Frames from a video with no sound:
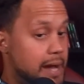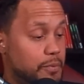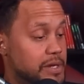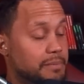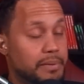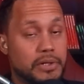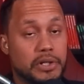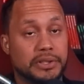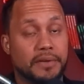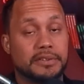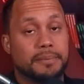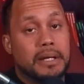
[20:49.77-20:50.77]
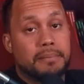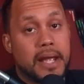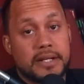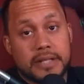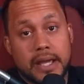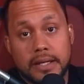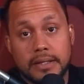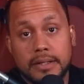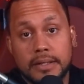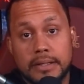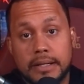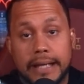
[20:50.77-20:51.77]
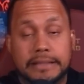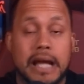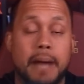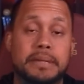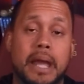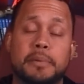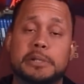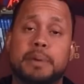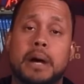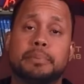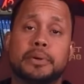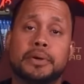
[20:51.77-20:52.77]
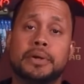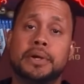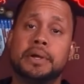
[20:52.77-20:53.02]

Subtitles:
We can build ourselves to be a main tank, a top damage pumper,